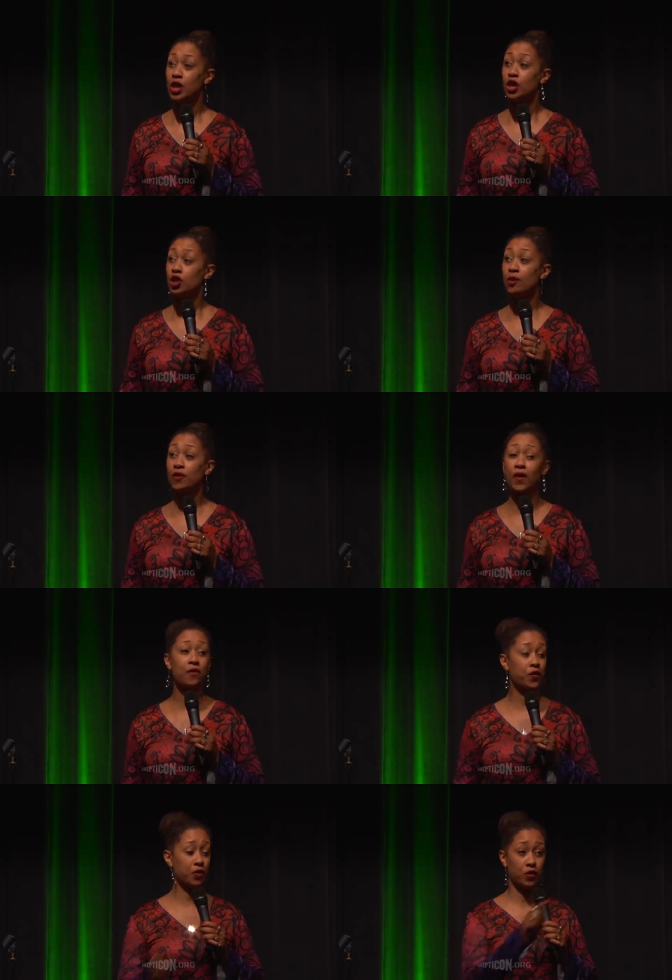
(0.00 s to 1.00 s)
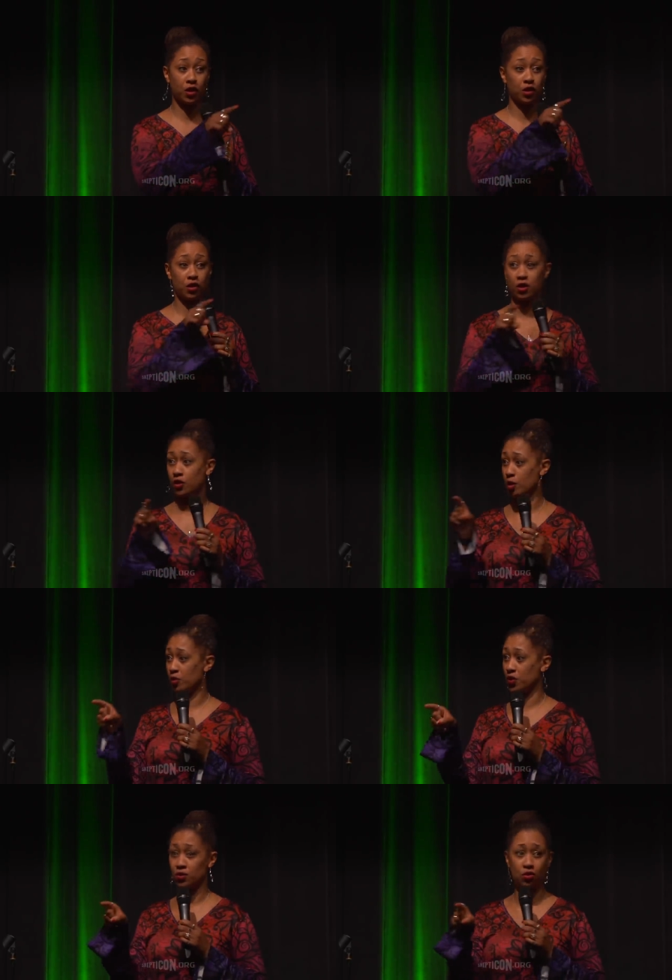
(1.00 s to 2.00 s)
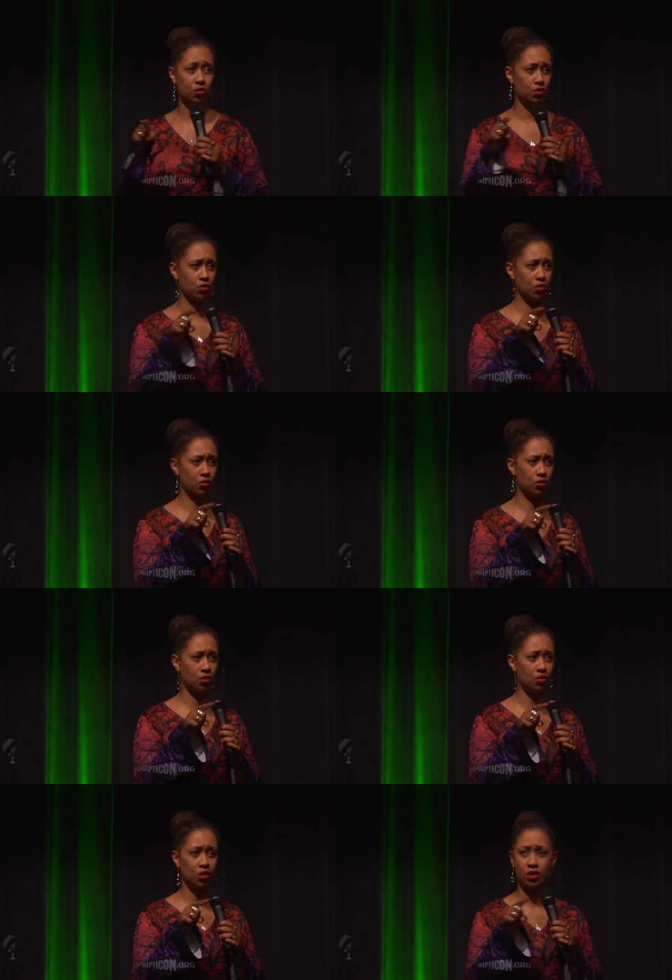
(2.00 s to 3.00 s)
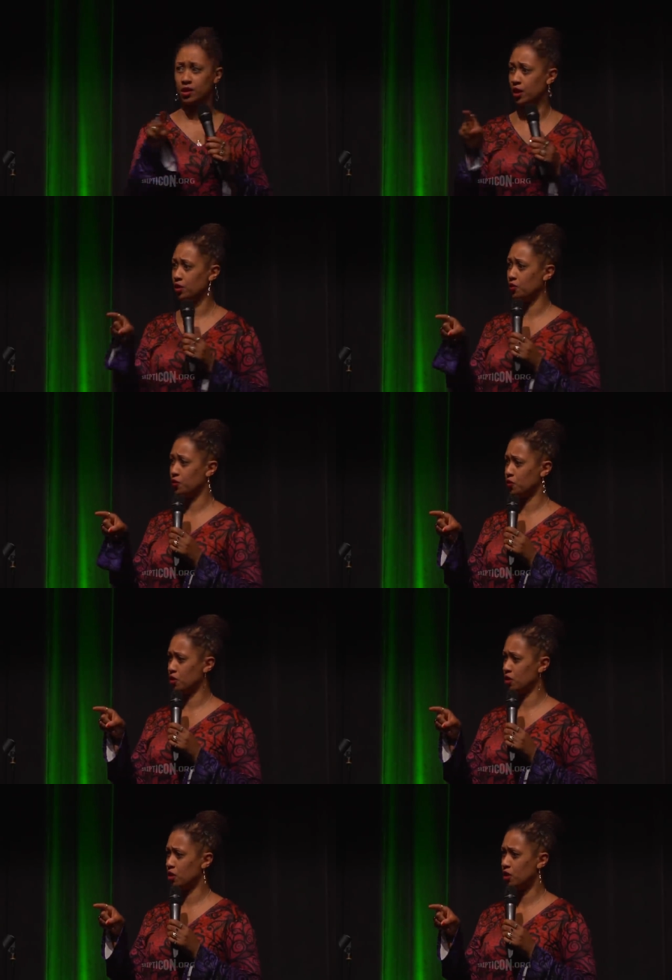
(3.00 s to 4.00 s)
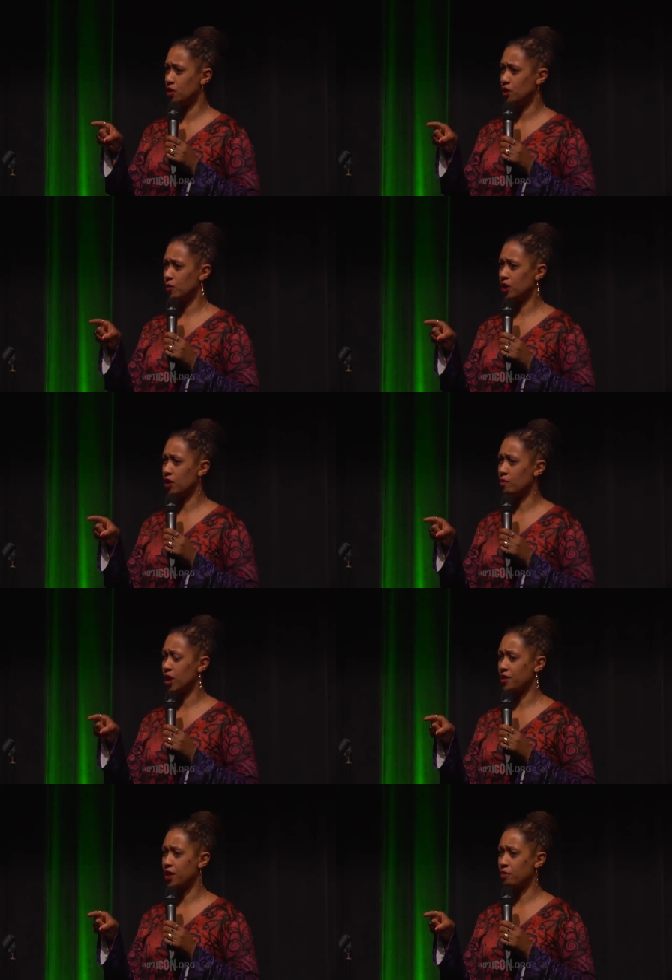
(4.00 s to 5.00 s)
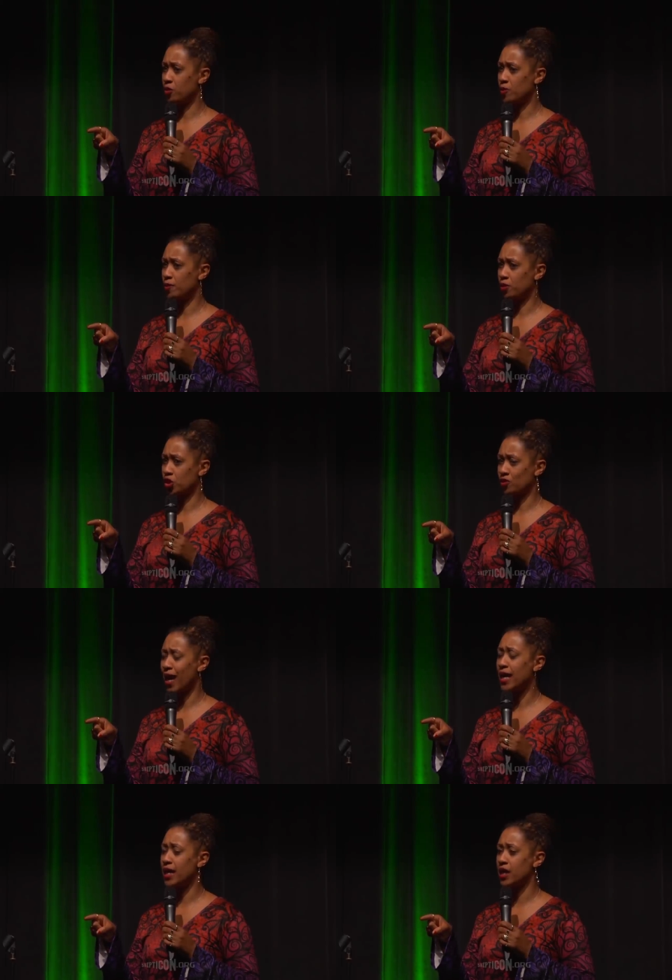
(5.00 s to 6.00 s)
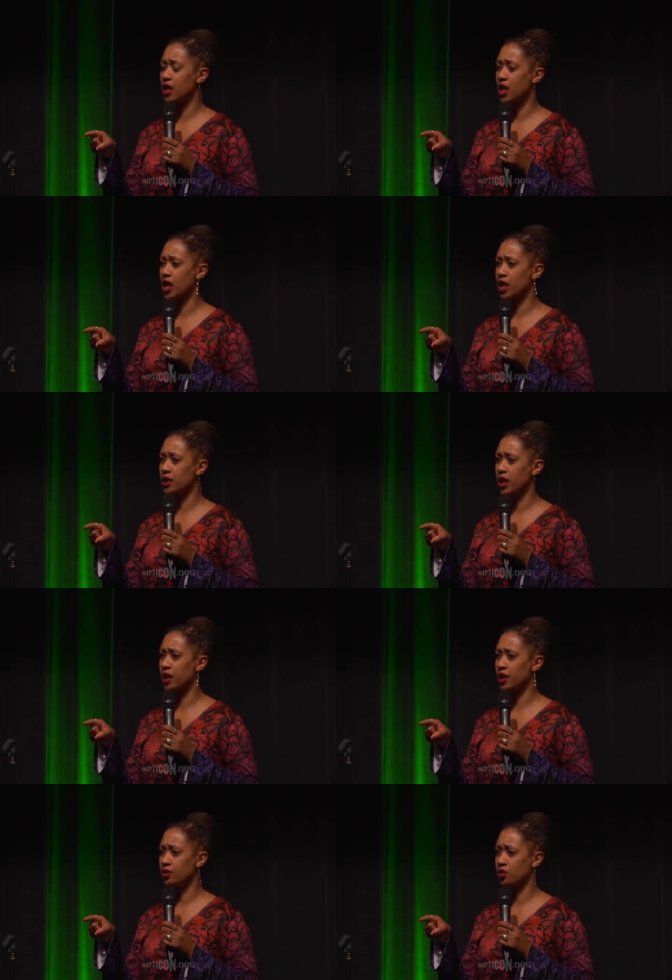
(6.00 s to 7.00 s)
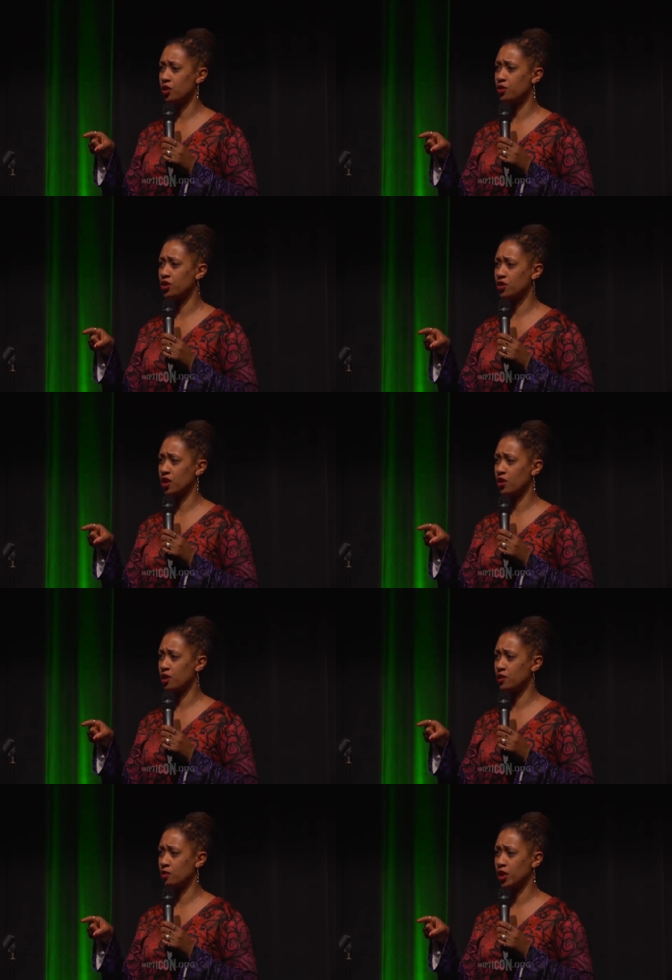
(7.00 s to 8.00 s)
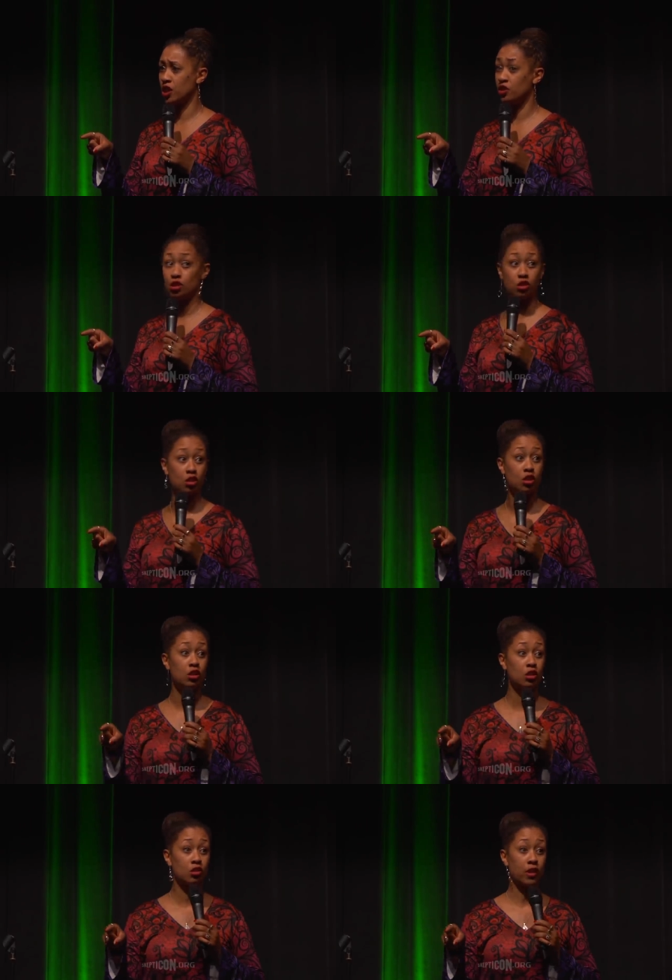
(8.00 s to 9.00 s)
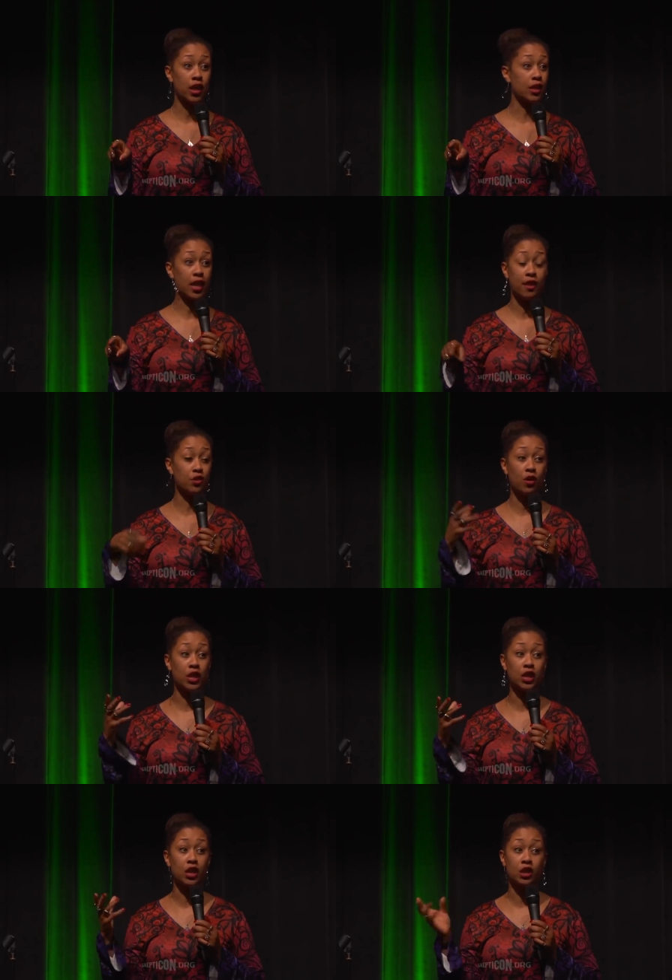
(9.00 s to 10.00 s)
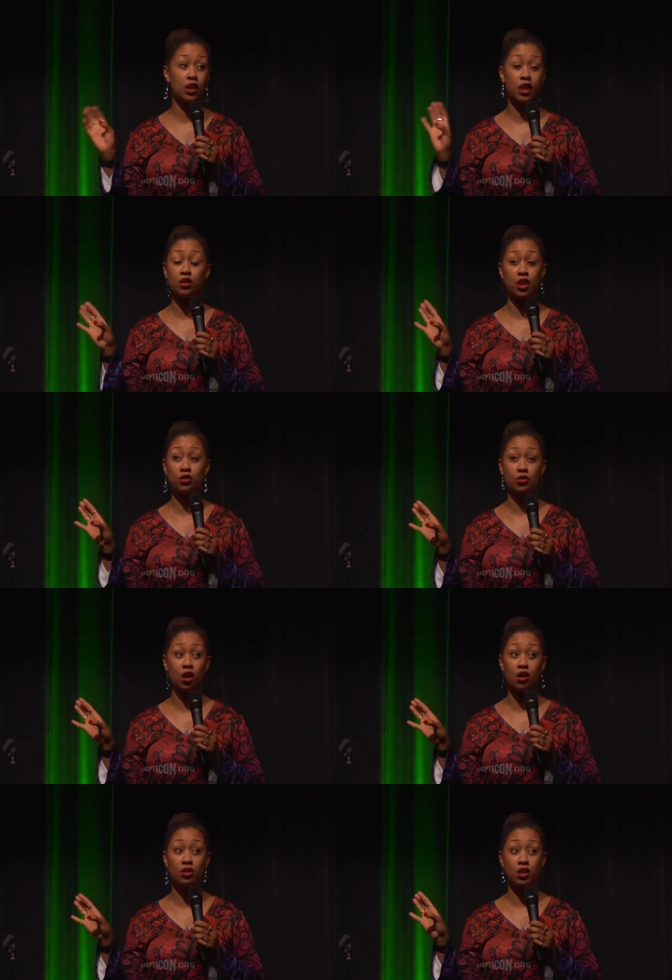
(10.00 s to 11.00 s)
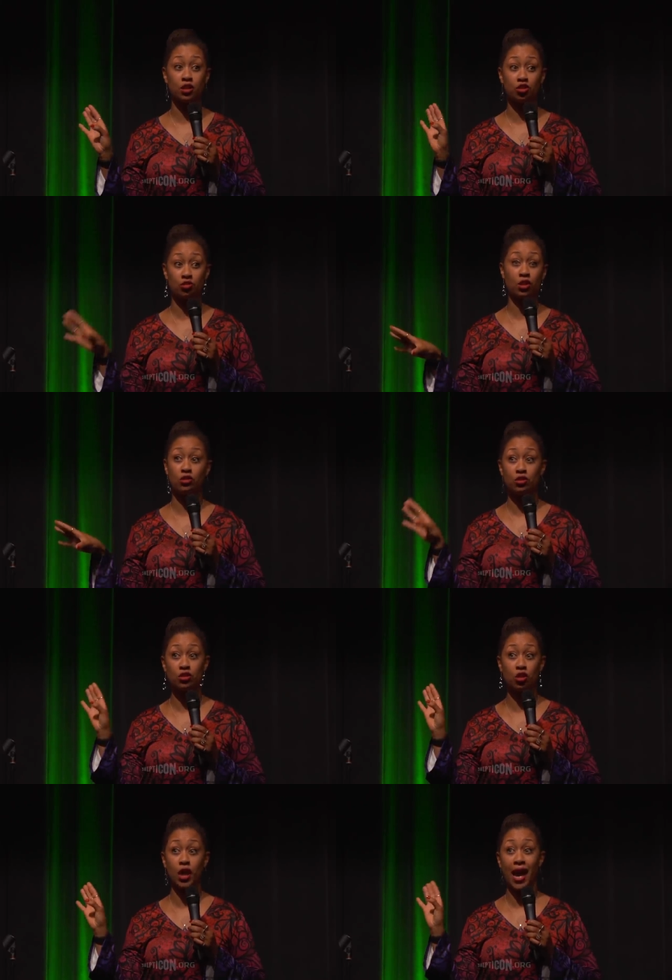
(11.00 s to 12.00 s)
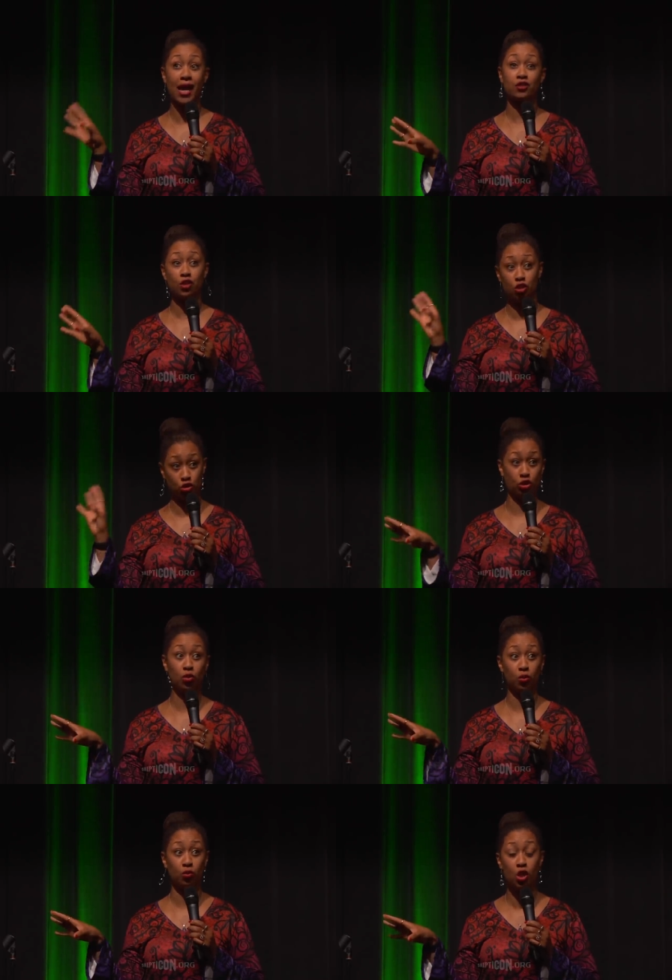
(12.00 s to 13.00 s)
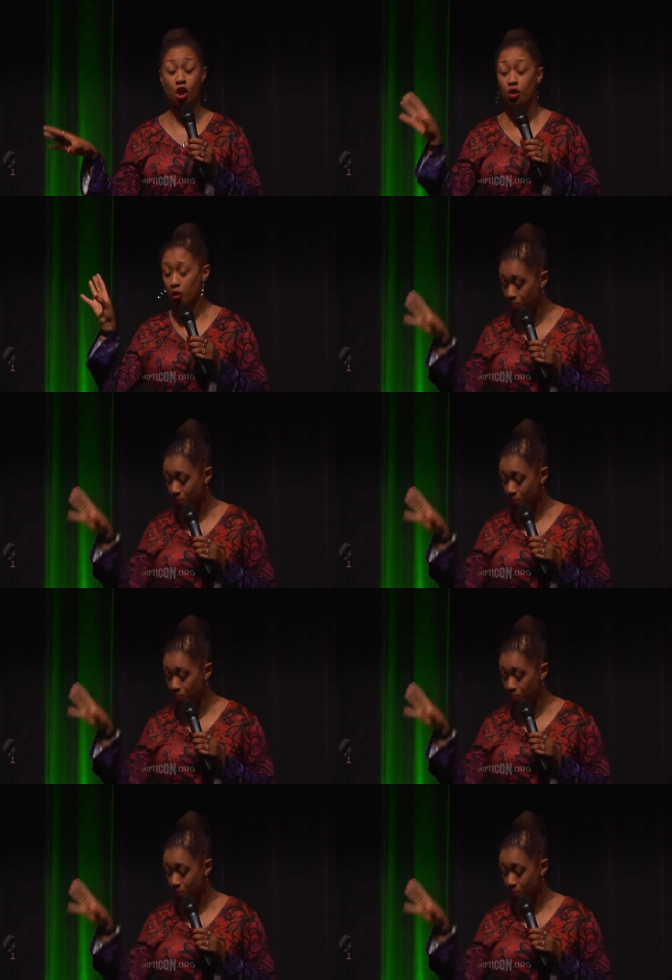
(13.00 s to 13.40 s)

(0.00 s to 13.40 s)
You know what I find for, for the, the couple folks who, who do yoga, thank you for speaking up. I think most people try it and they get discouraged because they thought it was going to be easier, right? And they had no idea. They, here, here's what's hard that the instructor is going to ask you to do the